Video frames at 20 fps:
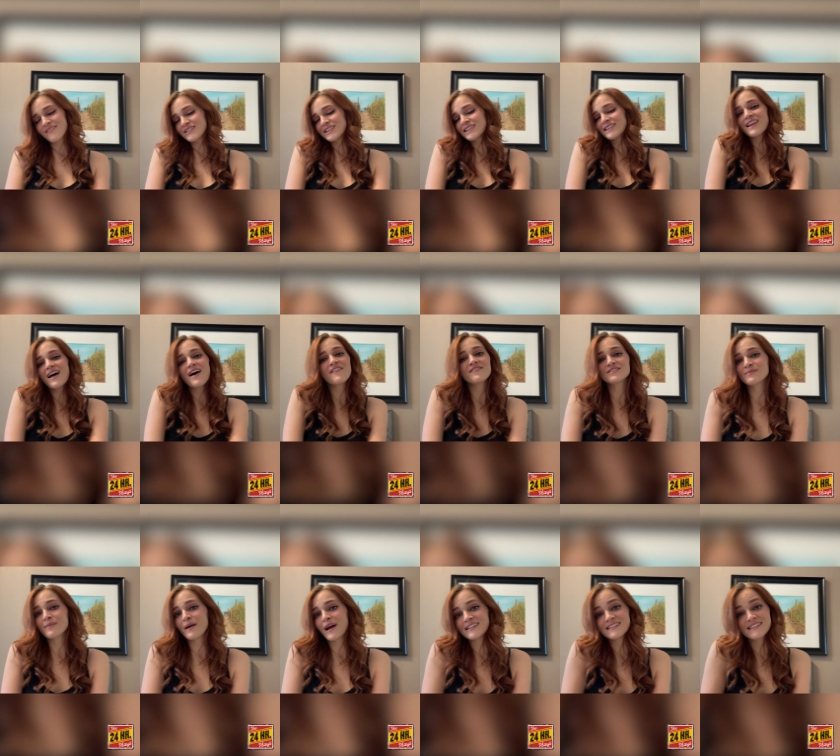I've loved
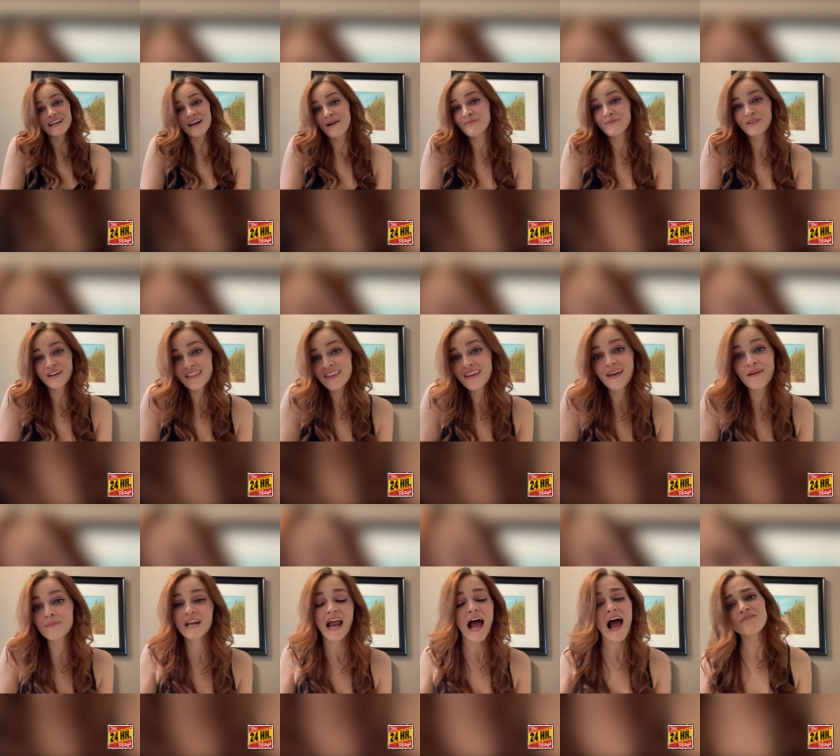my time with
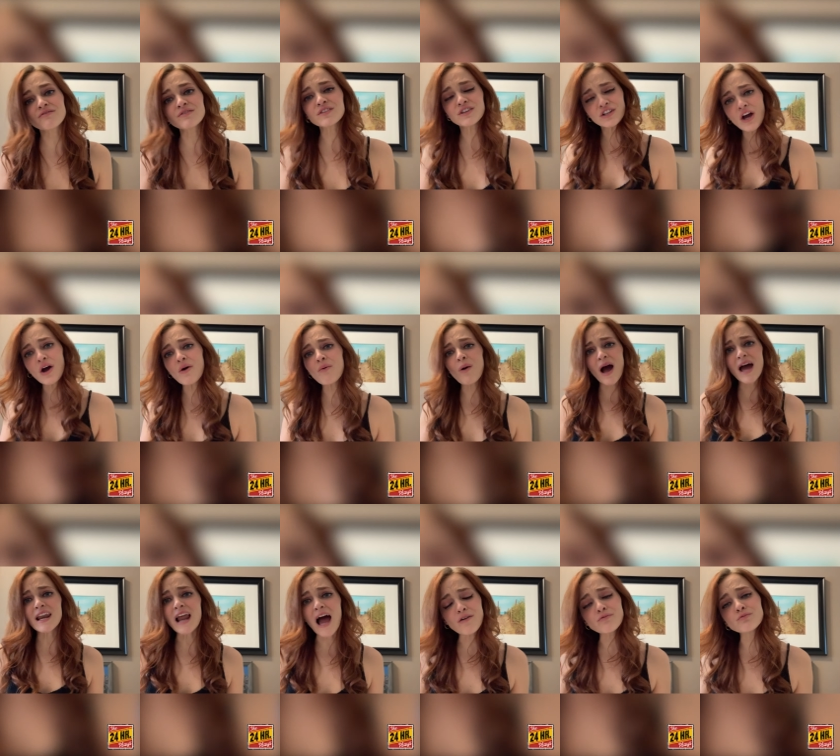him. And I, you know what?
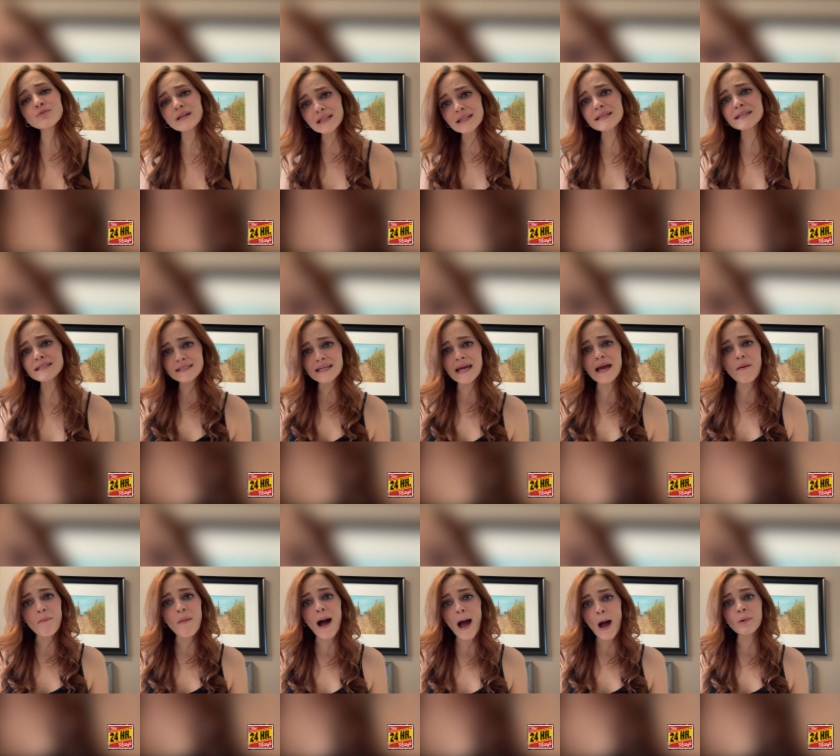I really
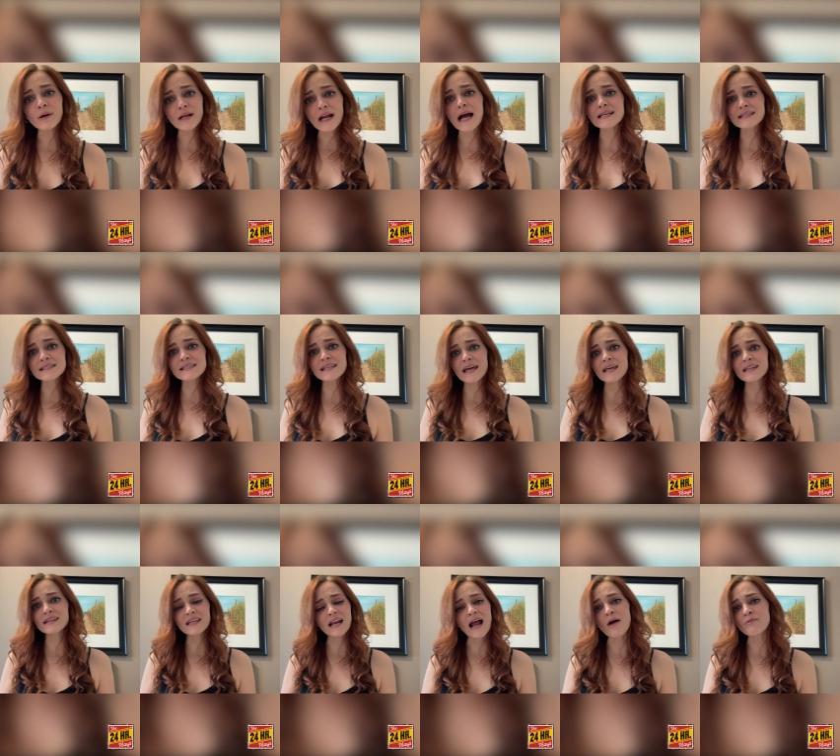stand by what I
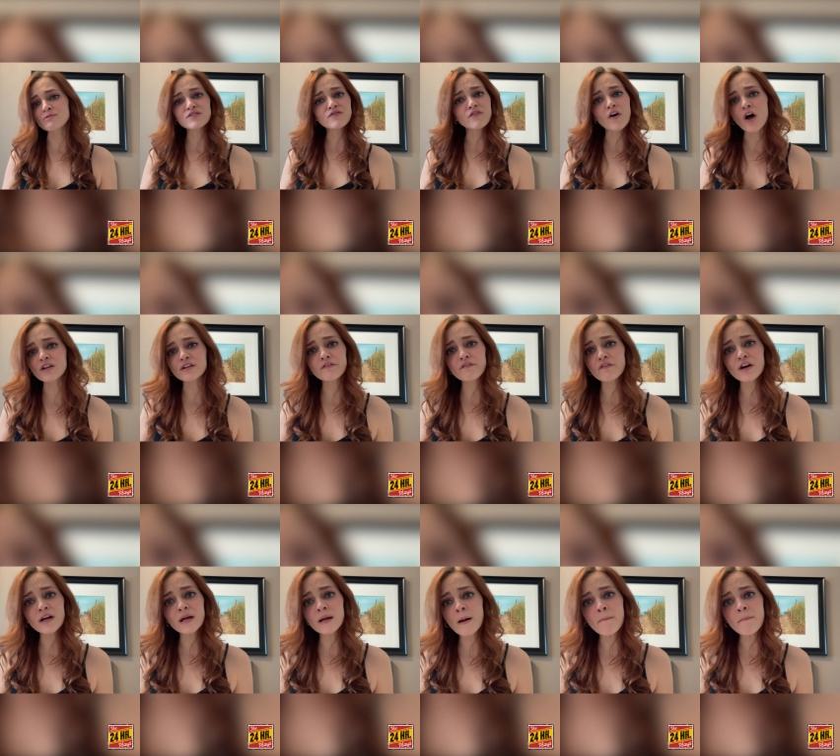said that I was falling
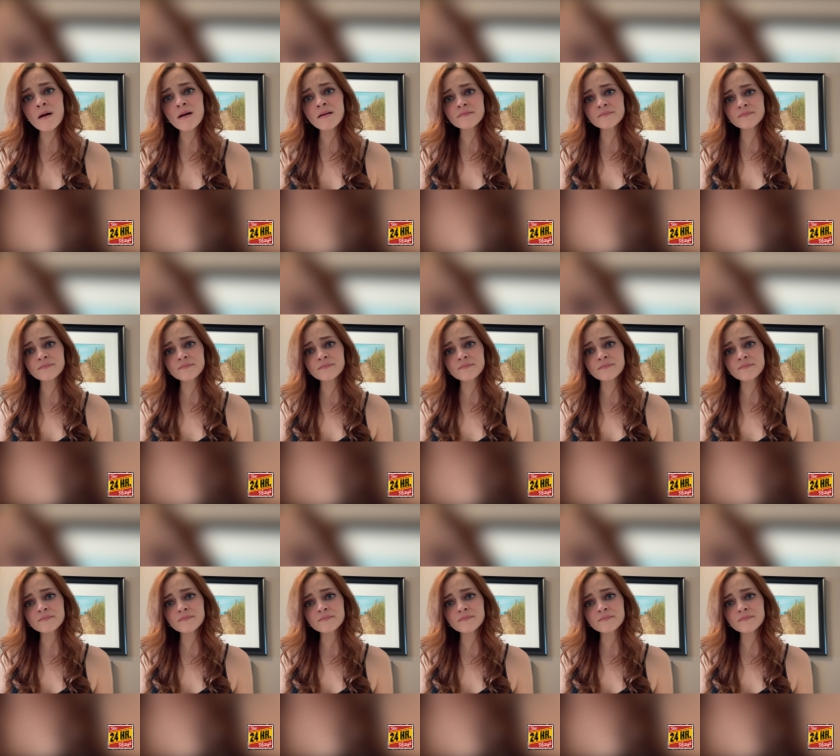for him.